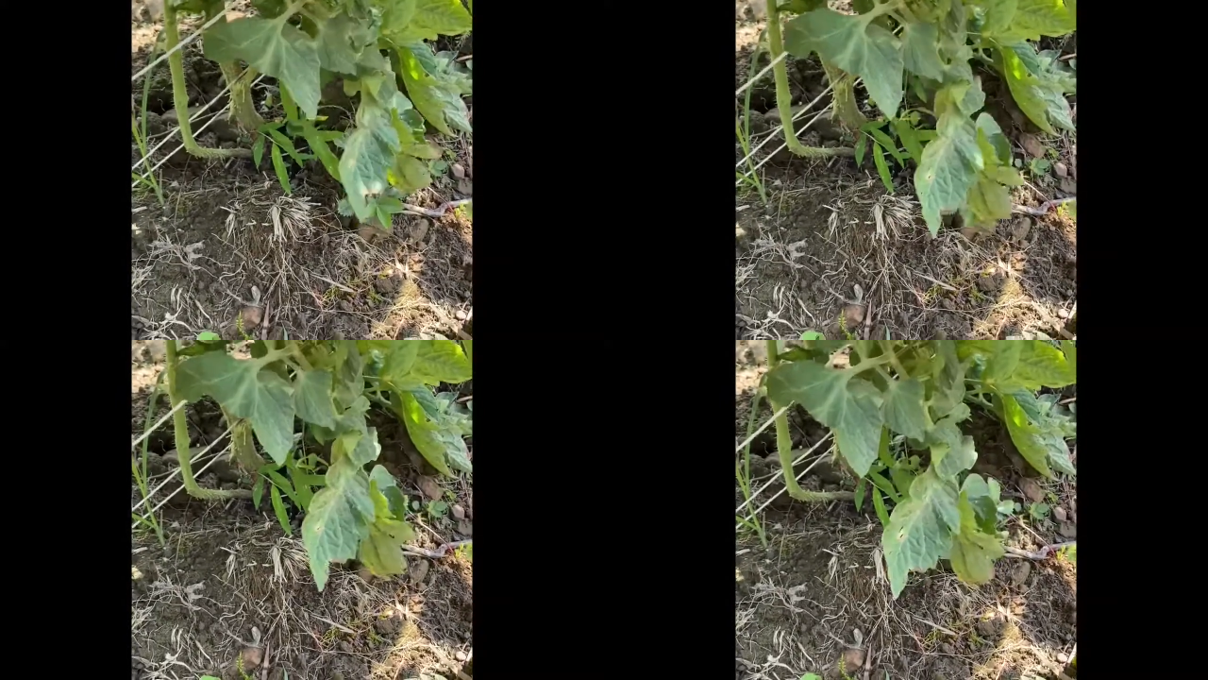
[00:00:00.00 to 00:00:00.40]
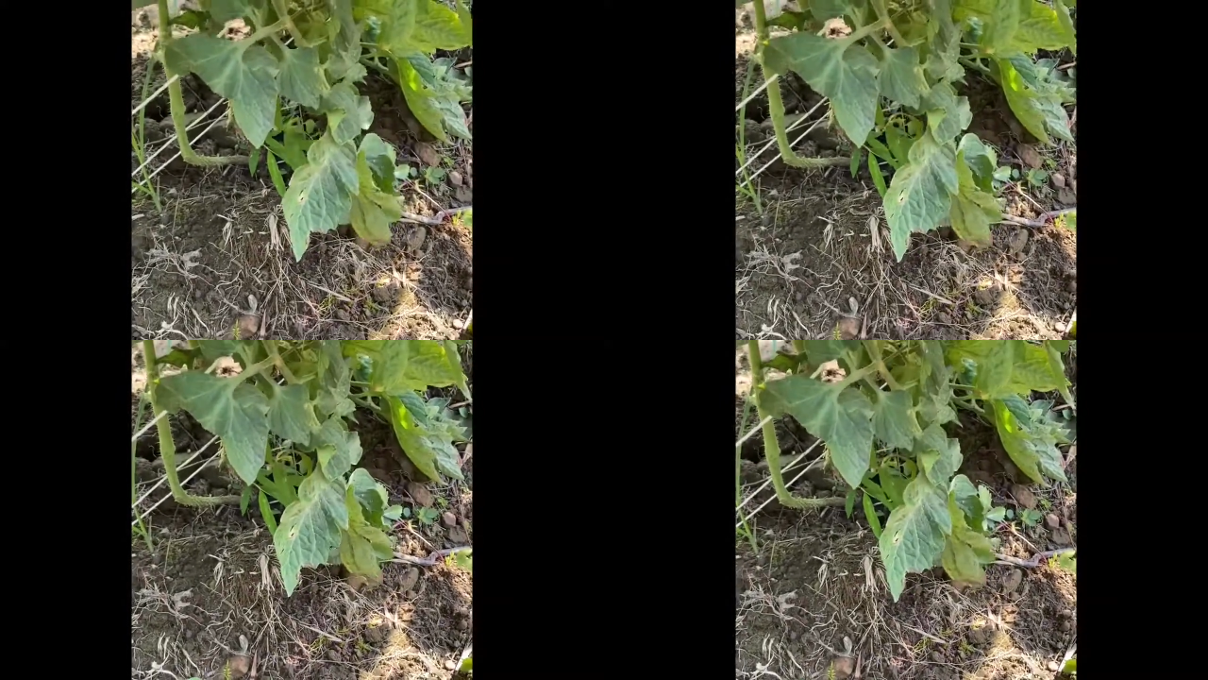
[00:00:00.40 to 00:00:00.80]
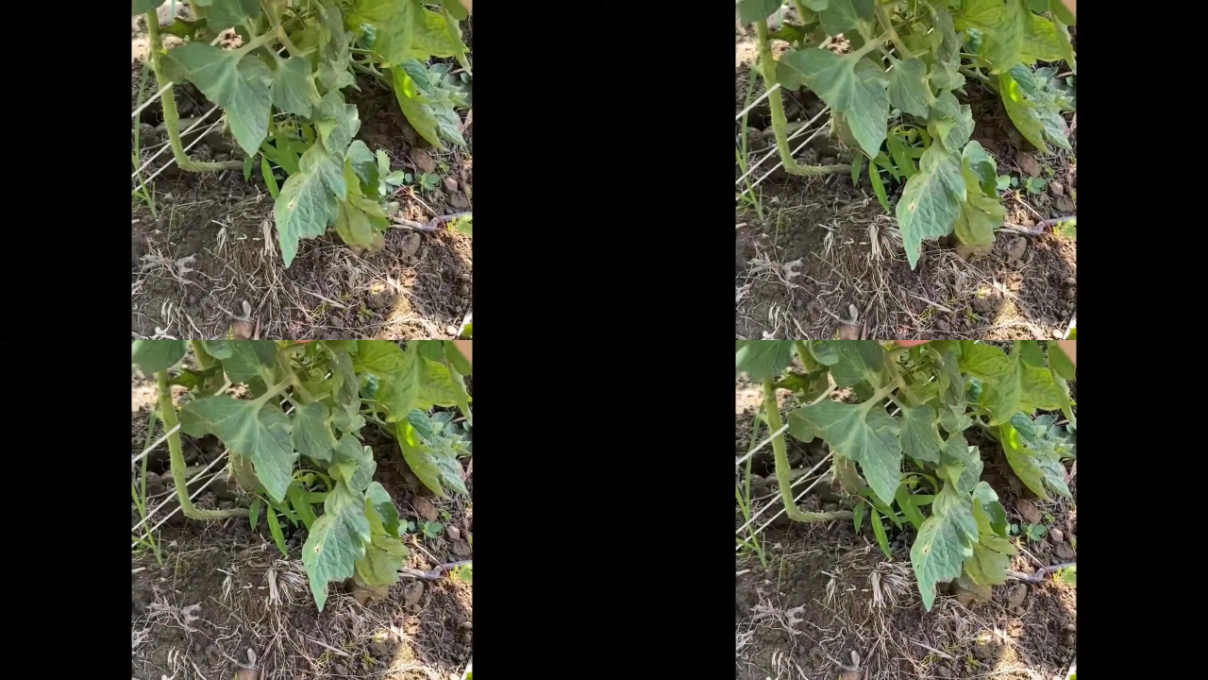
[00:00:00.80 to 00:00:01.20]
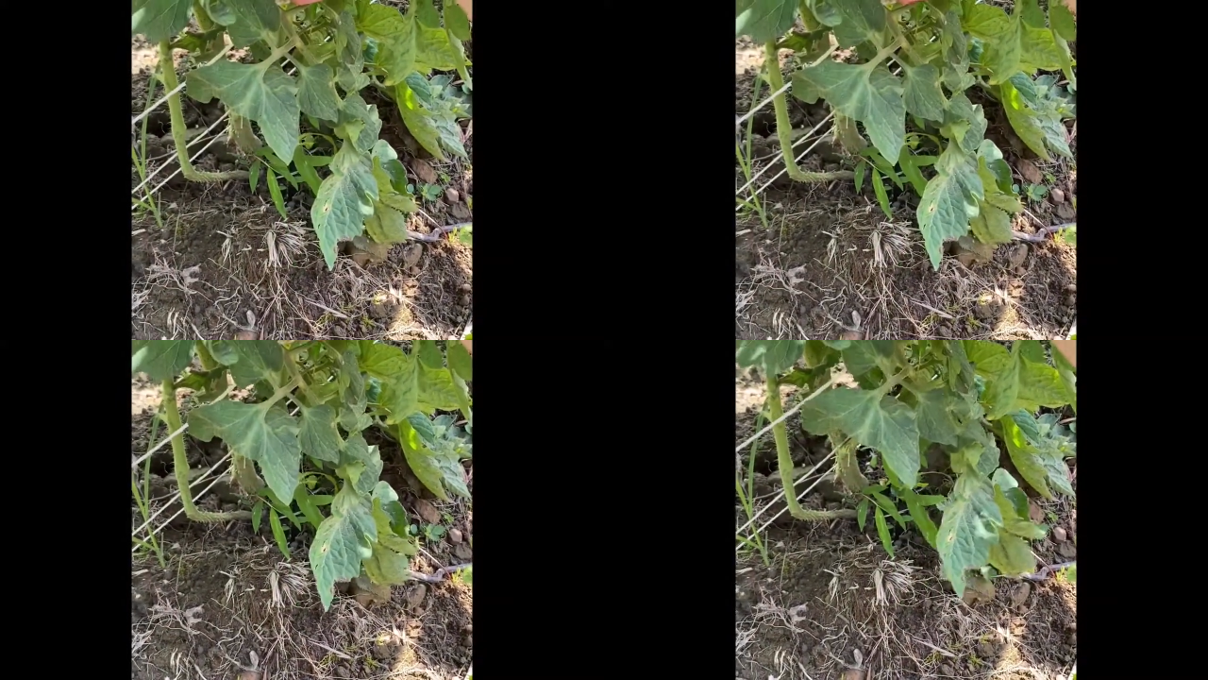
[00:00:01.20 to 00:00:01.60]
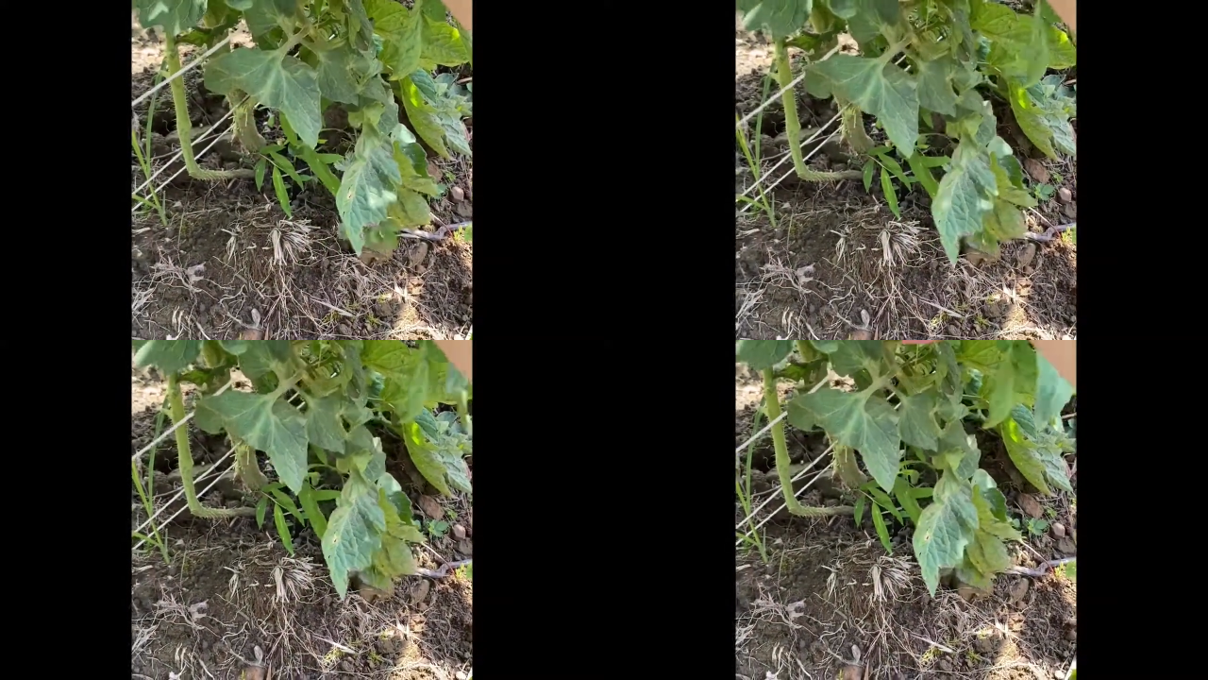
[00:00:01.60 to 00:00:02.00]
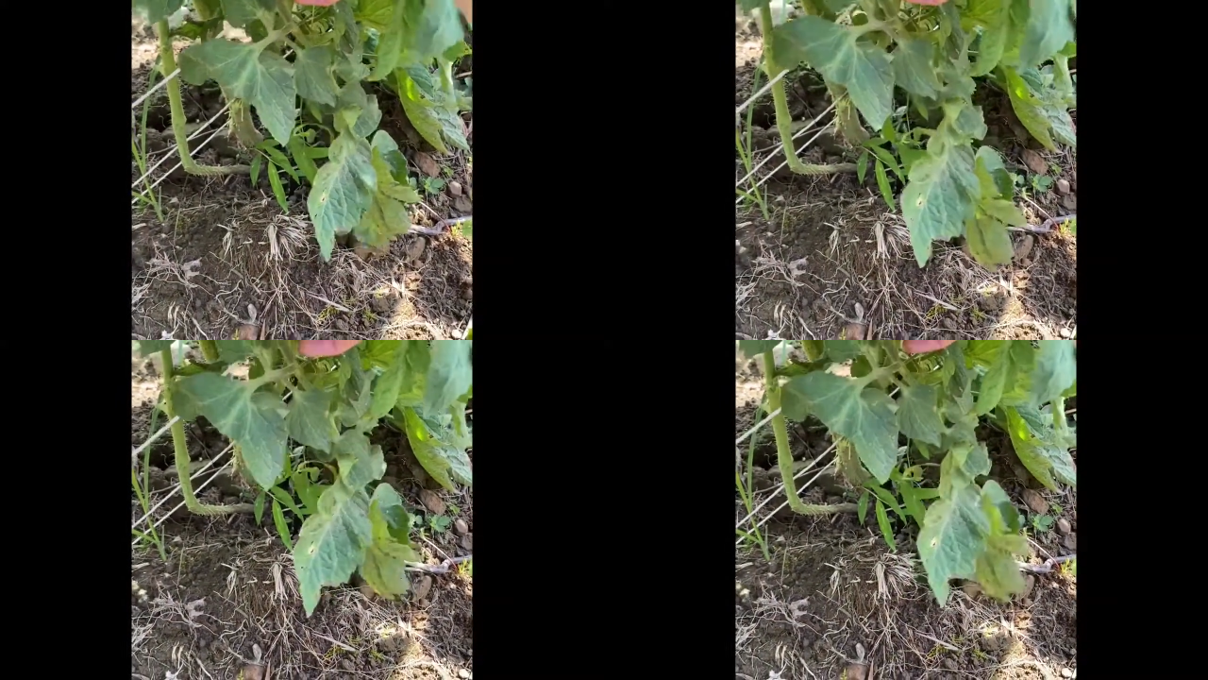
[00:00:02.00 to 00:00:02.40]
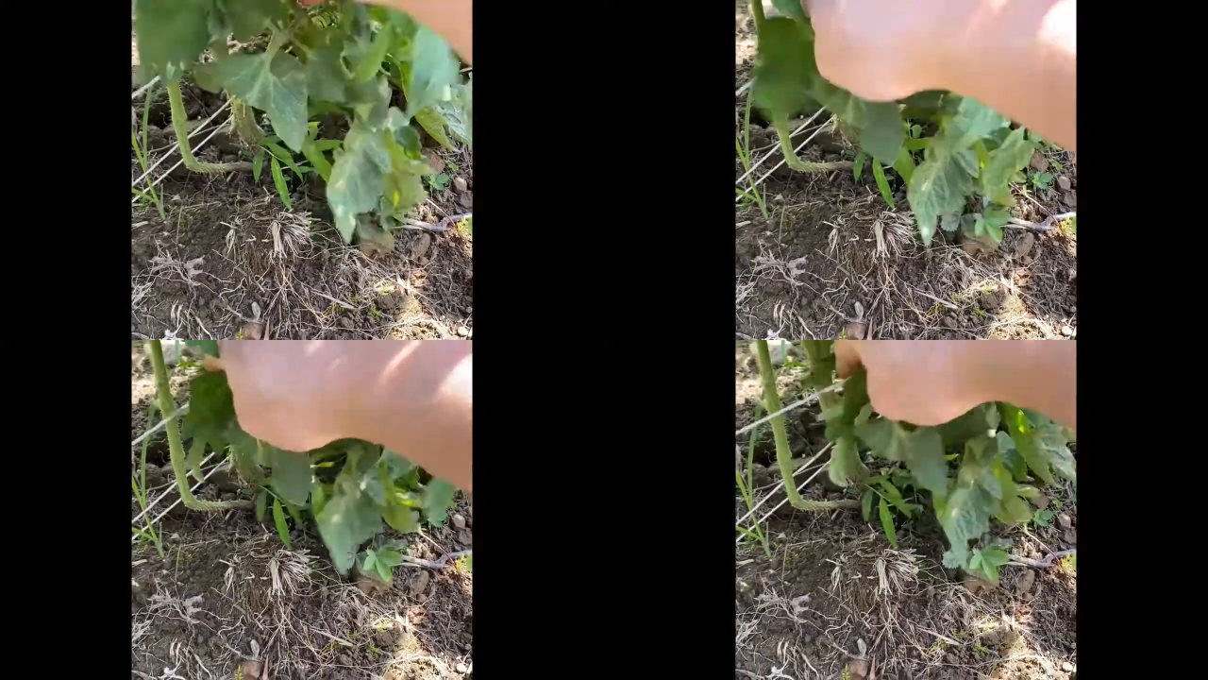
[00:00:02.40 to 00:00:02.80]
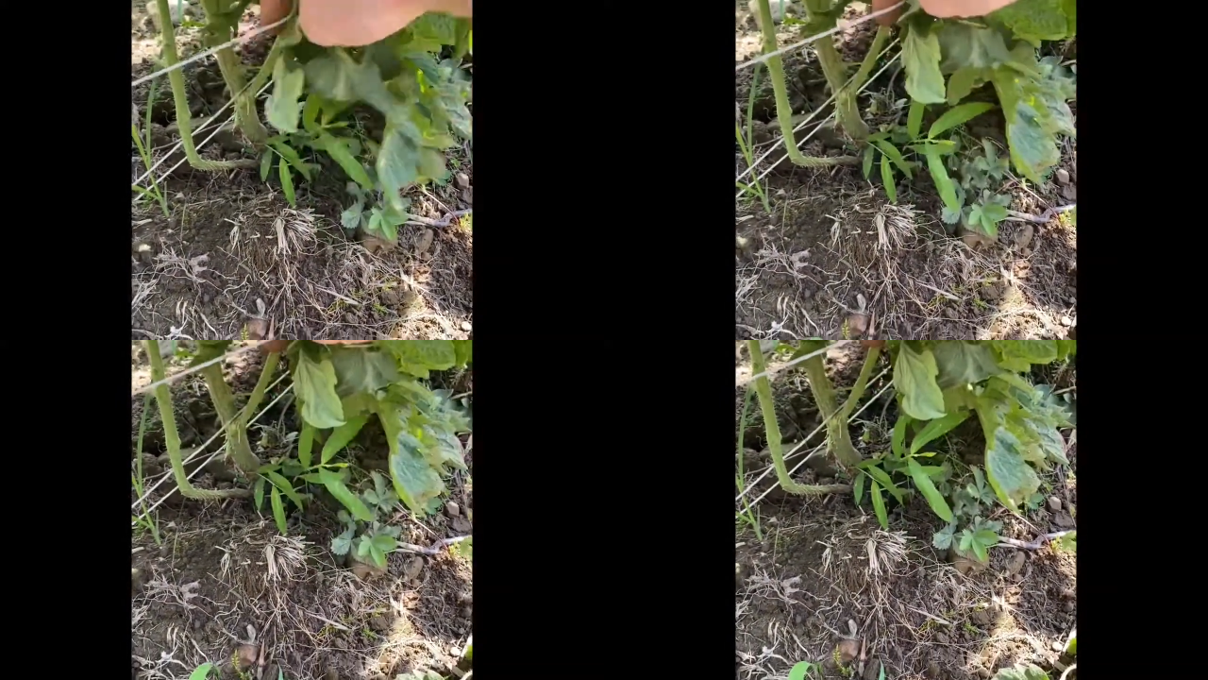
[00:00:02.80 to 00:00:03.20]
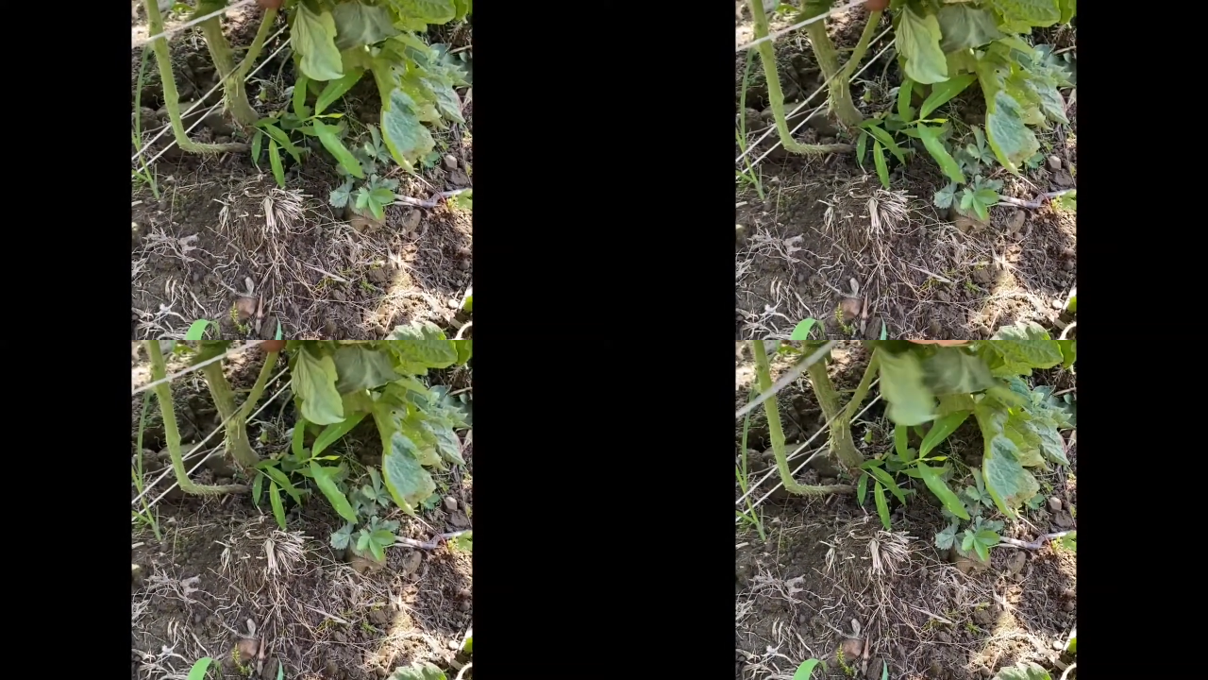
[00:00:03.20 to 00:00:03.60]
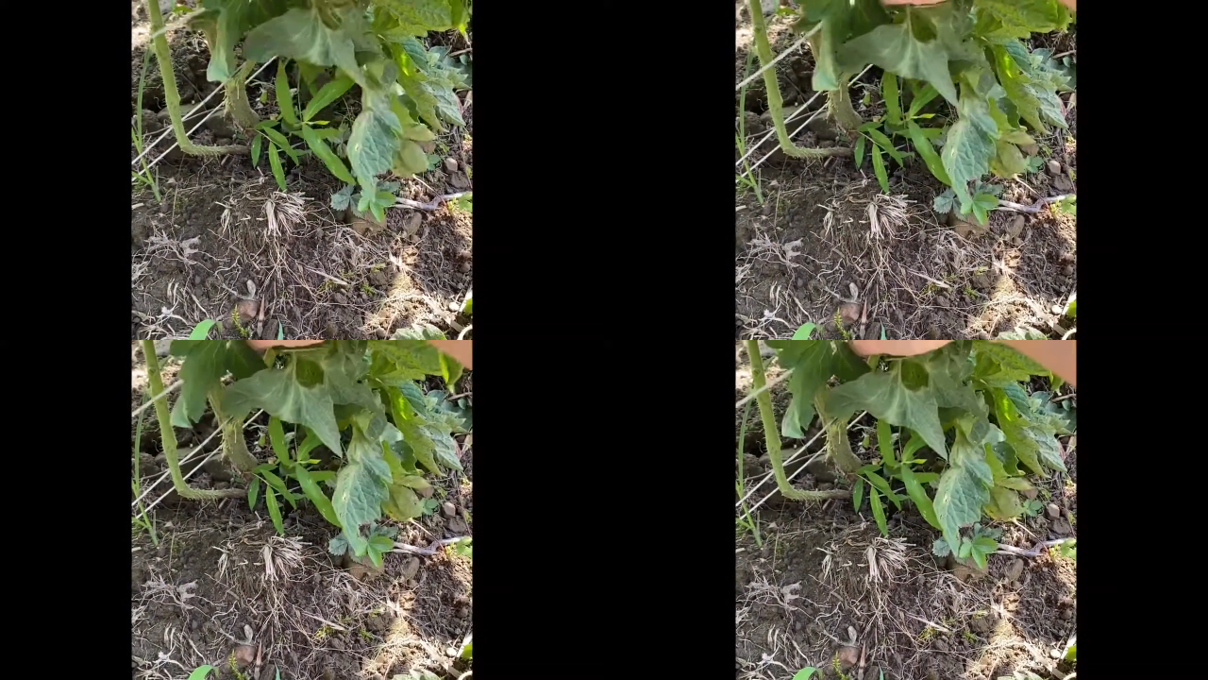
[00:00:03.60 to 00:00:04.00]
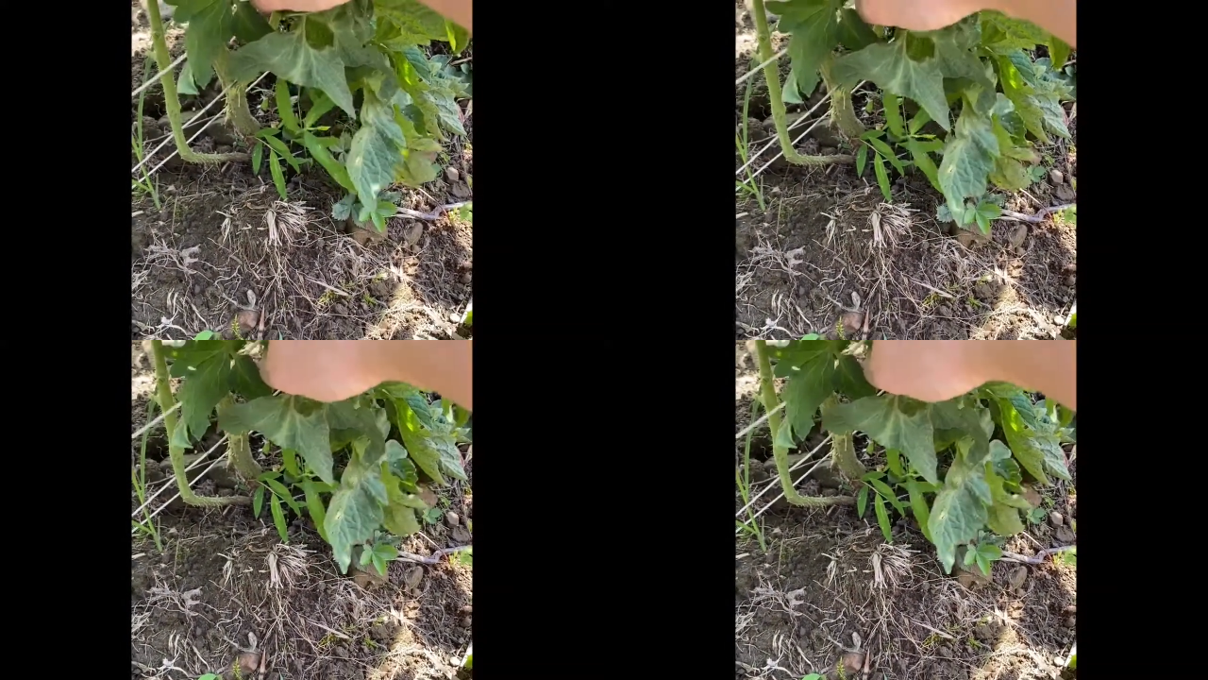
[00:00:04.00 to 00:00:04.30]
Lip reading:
Nobody's mouth can be seen.